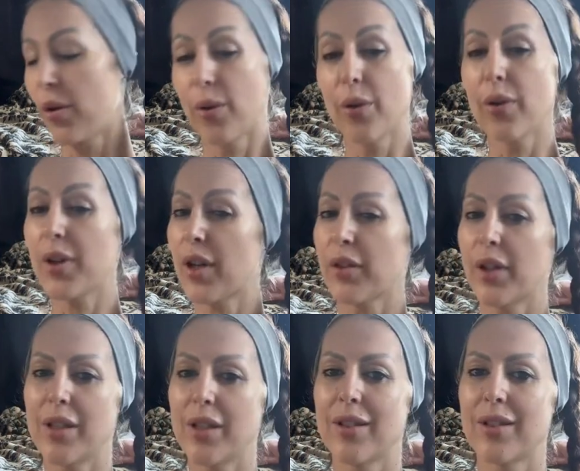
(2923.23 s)
Or in other
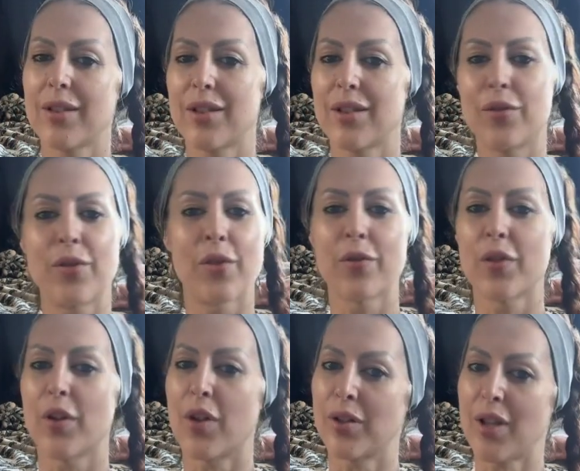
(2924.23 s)
cases, you've known
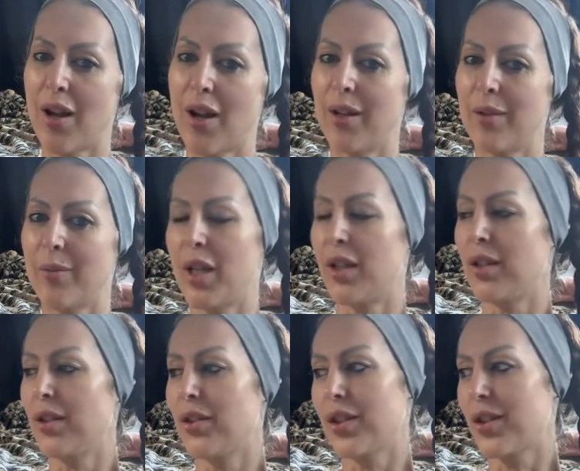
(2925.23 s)
for a long time
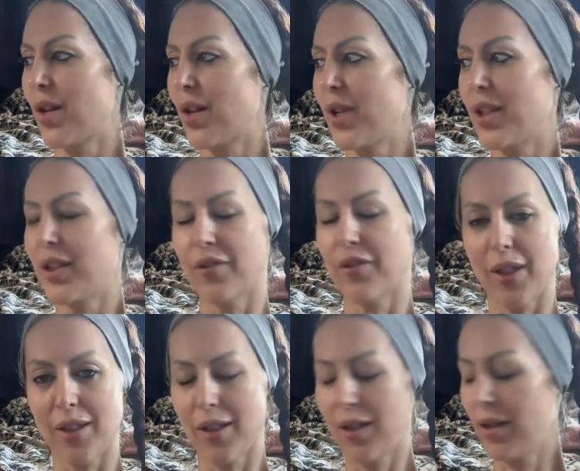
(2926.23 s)
and you're just not ready to
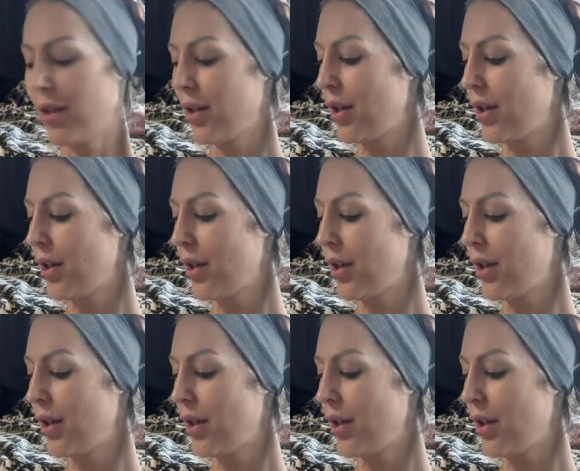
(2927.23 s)
face it.